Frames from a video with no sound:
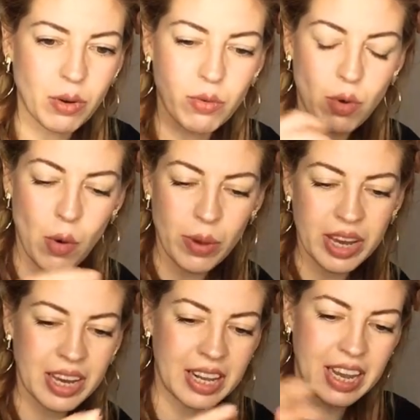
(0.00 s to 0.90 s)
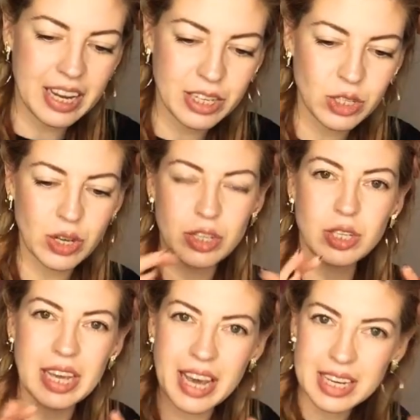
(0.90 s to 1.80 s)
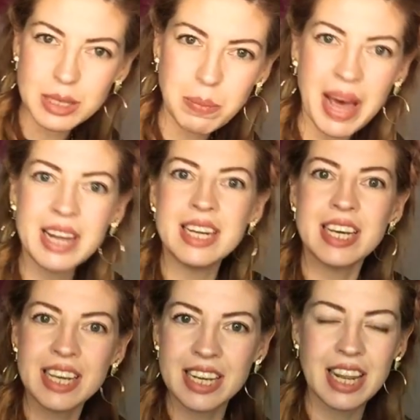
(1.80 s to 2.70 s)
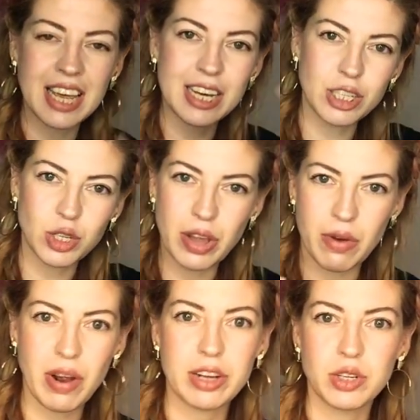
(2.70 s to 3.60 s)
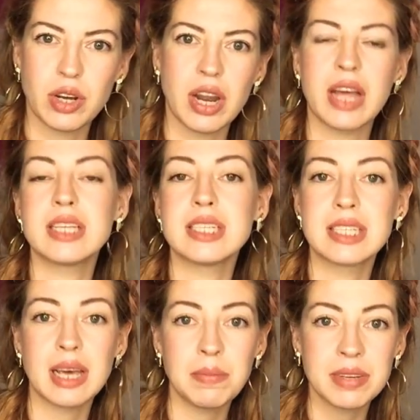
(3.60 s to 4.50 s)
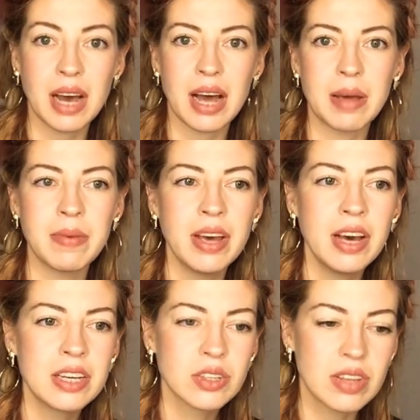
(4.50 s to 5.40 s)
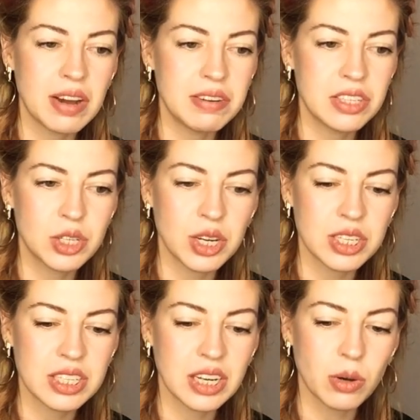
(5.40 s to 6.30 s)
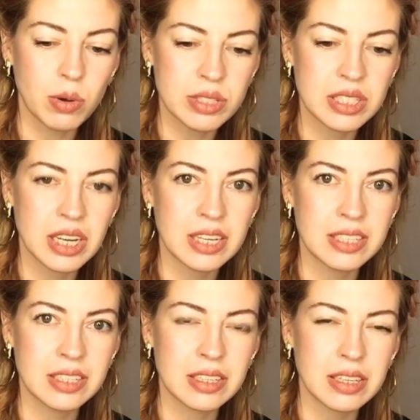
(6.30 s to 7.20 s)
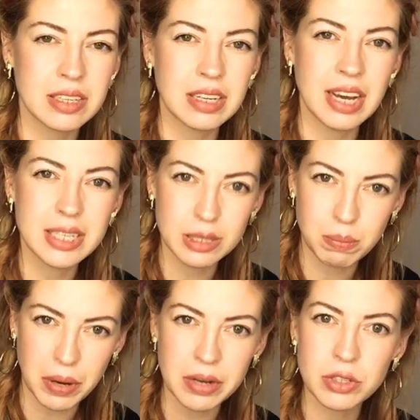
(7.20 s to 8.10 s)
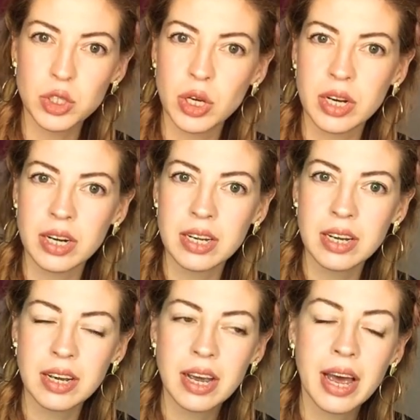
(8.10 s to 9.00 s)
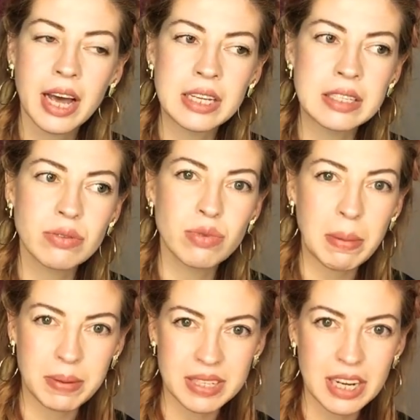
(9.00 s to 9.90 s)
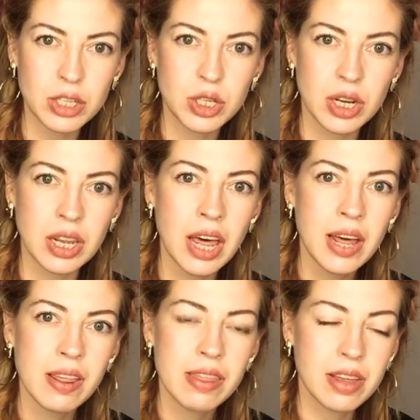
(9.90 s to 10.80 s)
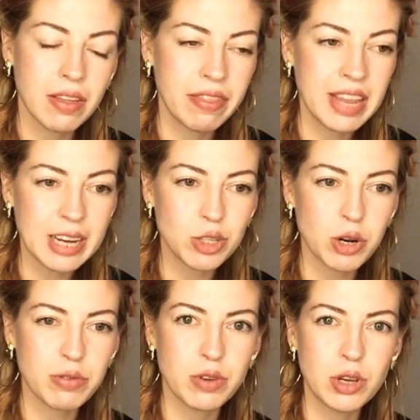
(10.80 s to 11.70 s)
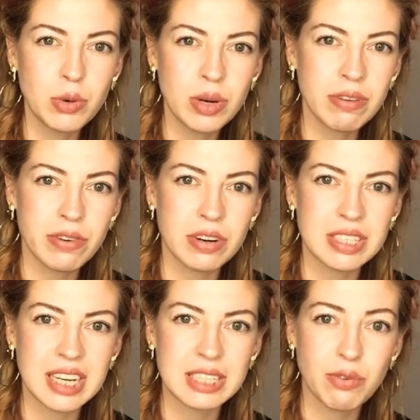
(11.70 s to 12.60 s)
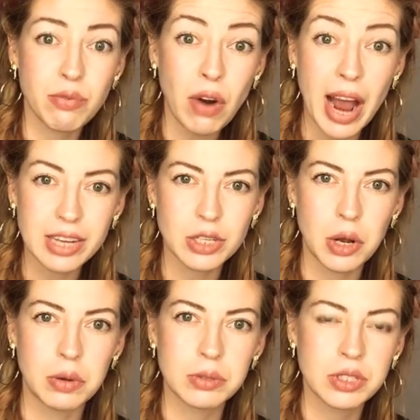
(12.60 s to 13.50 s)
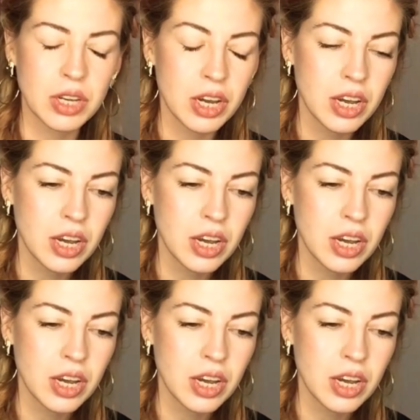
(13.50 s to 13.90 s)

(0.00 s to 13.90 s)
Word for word: growing in each, it's expanding in each direction at the same time. So there is just a constant expansion and repetition. The nature of the universe is fractals.